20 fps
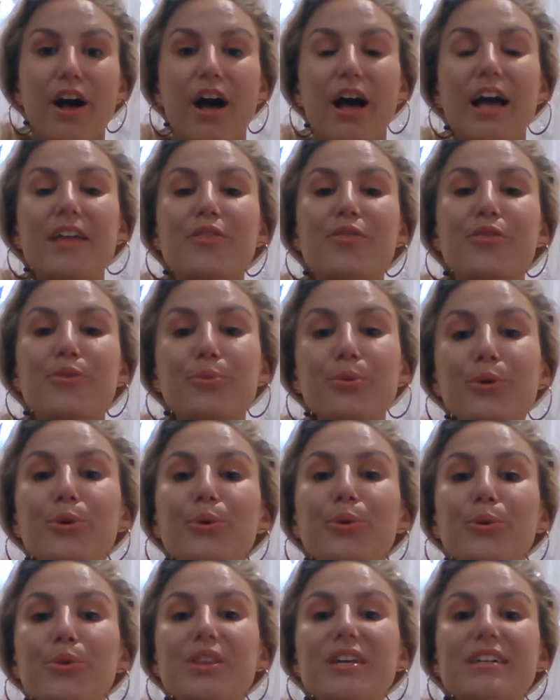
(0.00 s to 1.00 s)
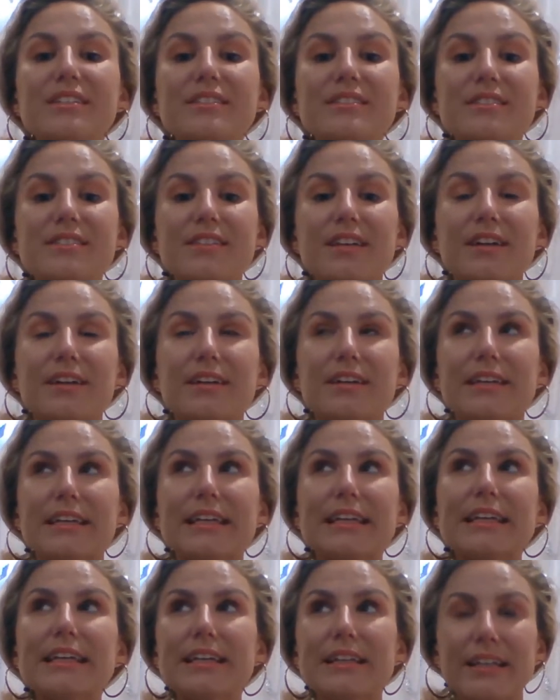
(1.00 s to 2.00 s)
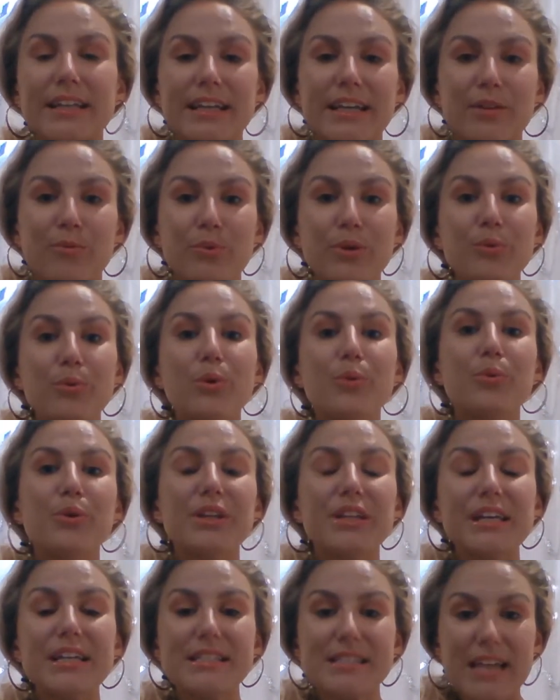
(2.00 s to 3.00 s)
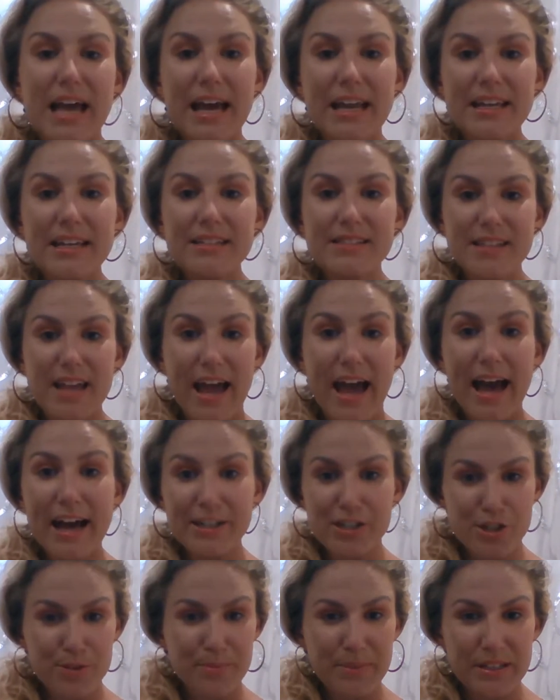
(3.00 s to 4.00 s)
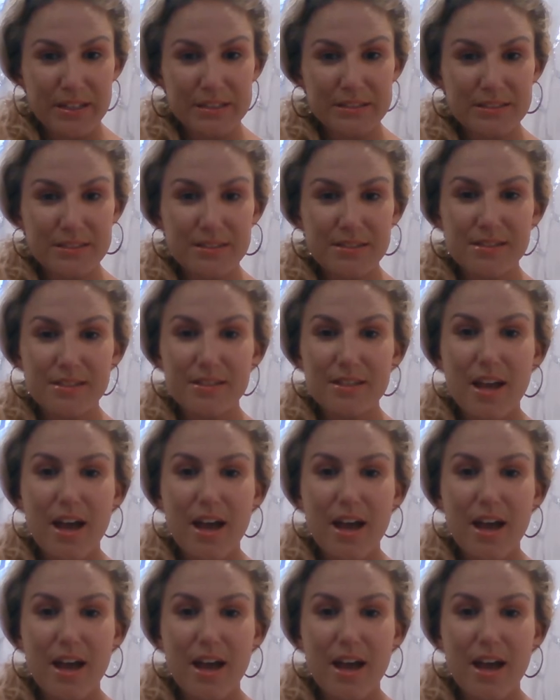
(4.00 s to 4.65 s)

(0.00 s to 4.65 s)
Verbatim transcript: And through this healing, we will release any attachments,